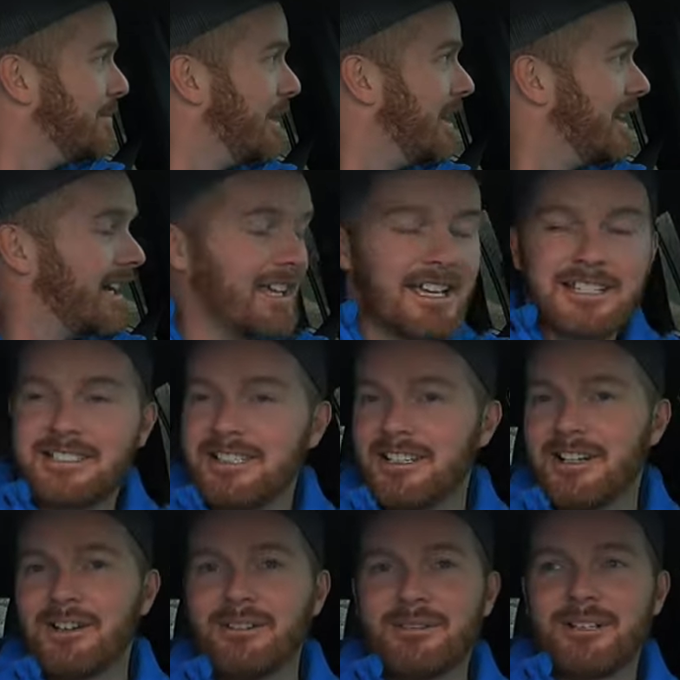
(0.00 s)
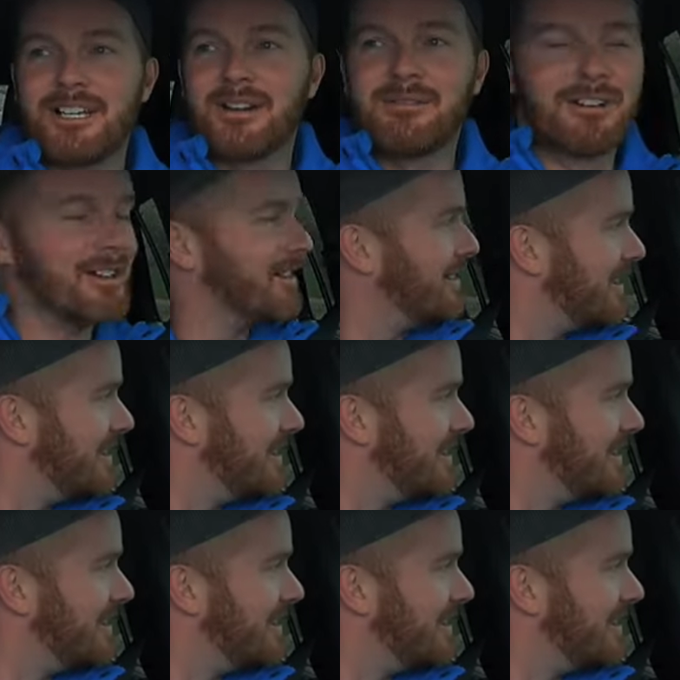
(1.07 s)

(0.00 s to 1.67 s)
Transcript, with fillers: but I guess, you know, whatever you're